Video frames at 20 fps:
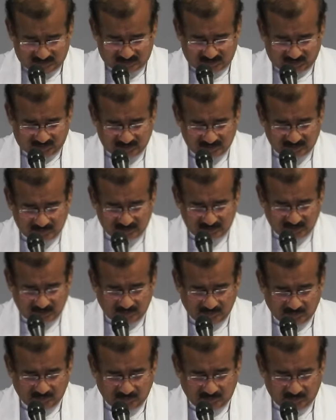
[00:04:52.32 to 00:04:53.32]
2
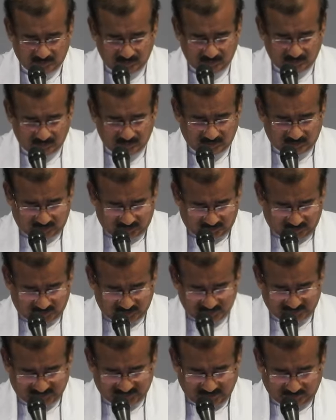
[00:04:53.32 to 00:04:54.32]
Samuel
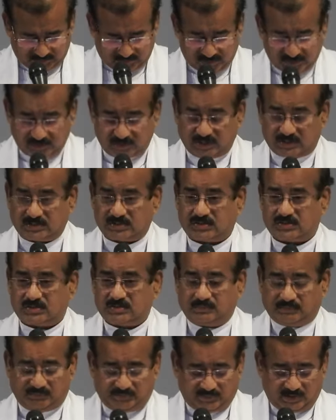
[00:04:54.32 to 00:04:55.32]
as chapter
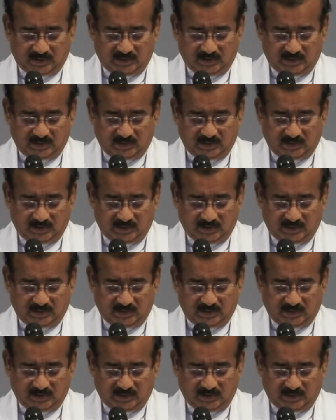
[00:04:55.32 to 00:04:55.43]
6,